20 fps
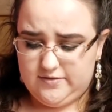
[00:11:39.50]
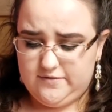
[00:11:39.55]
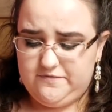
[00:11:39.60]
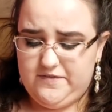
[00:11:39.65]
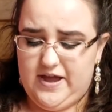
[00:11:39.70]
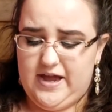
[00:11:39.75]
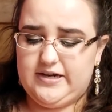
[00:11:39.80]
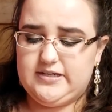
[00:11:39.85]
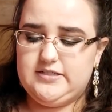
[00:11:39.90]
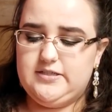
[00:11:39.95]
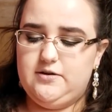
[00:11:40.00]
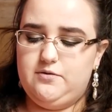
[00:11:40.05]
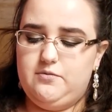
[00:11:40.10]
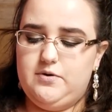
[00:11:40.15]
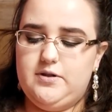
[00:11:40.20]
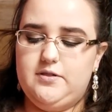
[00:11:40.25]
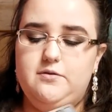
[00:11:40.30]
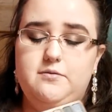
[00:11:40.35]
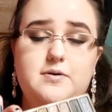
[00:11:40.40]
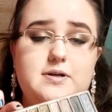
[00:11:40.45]
the fact that
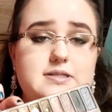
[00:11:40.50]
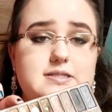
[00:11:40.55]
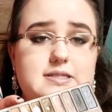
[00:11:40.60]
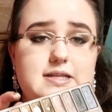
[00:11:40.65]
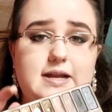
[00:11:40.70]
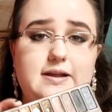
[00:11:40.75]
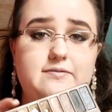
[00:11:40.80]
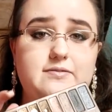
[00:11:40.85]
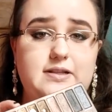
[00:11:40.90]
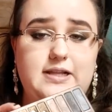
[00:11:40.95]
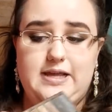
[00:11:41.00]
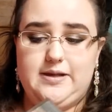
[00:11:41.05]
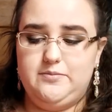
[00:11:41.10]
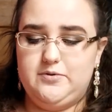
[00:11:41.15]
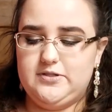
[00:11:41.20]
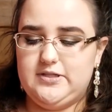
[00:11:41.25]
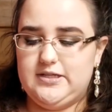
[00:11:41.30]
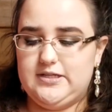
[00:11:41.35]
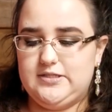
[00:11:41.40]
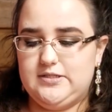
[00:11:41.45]
one of the ones that I've
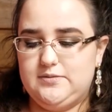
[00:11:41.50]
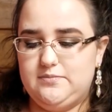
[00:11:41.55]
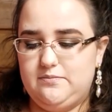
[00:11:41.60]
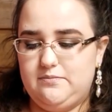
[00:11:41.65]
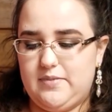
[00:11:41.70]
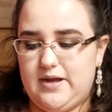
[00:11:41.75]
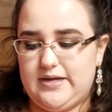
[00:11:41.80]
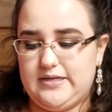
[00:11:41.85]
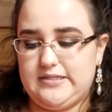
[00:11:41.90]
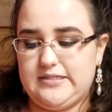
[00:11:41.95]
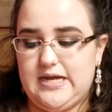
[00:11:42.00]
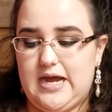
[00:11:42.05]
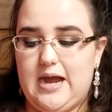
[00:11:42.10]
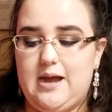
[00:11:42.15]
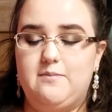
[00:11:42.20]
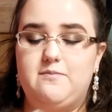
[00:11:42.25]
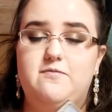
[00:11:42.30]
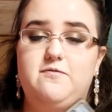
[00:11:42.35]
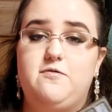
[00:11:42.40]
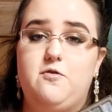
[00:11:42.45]
labeled as my
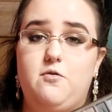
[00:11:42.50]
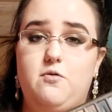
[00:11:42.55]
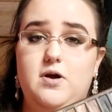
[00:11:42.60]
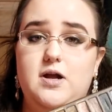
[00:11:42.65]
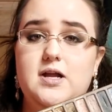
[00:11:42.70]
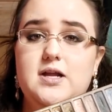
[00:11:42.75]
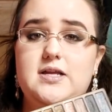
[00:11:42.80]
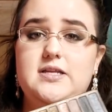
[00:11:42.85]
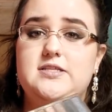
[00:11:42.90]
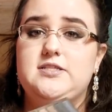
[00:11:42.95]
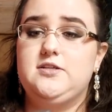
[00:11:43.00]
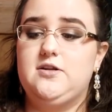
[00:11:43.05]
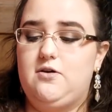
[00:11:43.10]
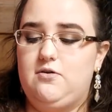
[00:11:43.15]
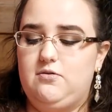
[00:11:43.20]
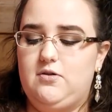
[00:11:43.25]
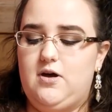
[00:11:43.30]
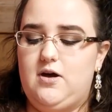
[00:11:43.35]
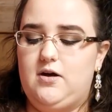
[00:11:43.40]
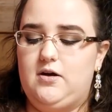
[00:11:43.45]
top 4 is
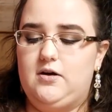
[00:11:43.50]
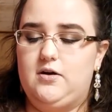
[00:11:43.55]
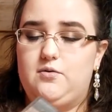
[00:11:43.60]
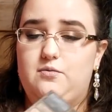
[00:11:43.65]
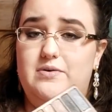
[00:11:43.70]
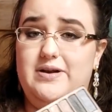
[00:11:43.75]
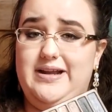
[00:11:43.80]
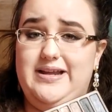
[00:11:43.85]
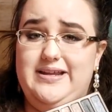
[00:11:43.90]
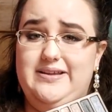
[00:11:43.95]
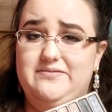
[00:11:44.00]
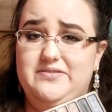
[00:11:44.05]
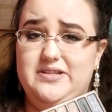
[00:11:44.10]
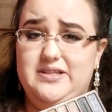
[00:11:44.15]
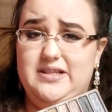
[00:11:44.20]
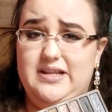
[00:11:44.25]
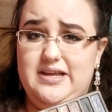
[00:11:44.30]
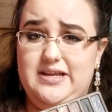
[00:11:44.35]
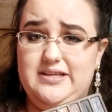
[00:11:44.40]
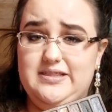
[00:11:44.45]
no longer one I
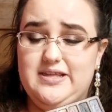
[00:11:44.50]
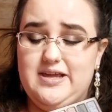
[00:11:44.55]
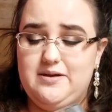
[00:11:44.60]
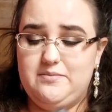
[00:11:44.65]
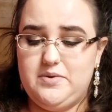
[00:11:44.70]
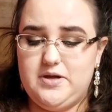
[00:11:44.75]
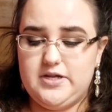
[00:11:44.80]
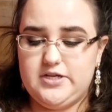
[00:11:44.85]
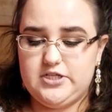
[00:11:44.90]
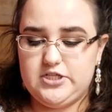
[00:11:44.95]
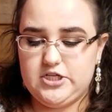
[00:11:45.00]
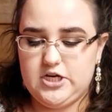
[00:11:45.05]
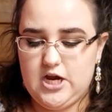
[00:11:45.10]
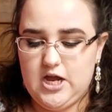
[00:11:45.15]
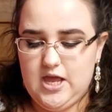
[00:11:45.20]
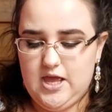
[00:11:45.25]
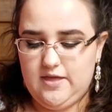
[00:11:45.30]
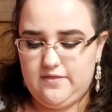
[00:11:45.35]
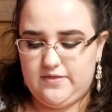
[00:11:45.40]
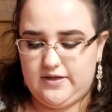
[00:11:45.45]
even like that much,
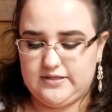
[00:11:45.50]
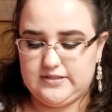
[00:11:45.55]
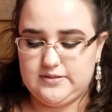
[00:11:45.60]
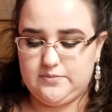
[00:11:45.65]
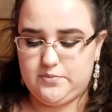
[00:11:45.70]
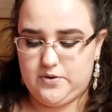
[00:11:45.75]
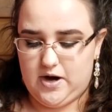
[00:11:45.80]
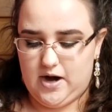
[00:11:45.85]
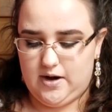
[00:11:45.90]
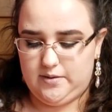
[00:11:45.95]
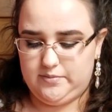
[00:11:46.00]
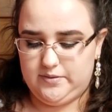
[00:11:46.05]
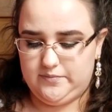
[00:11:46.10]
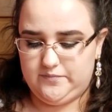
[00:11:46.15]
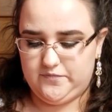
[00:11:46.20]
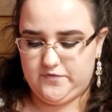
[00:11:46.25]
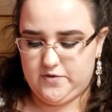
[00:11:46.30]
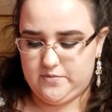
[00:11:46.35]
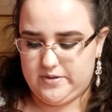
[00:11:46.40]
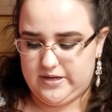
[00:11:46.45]
that's a
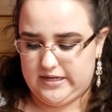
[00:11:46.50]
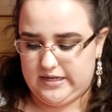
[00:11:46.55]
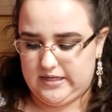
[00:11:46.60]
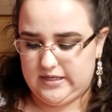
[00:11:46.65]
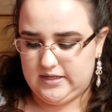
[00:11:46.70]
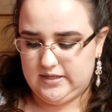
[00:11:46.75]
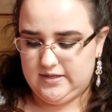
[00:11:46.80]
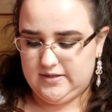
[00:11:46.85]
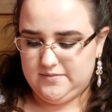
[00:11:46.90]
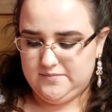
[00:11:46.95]
problem for me,